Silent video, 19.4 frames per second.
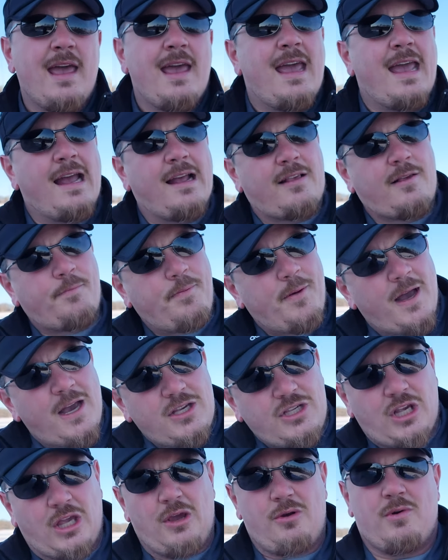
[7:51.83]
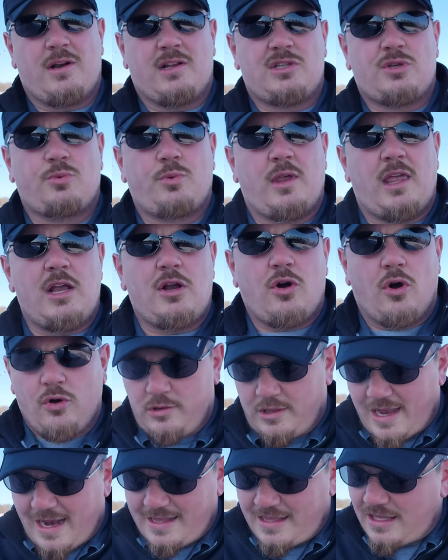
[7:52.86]
especially when it's really cold
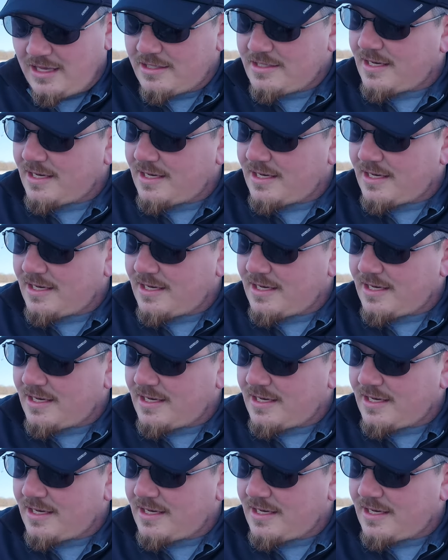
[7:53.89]
like this.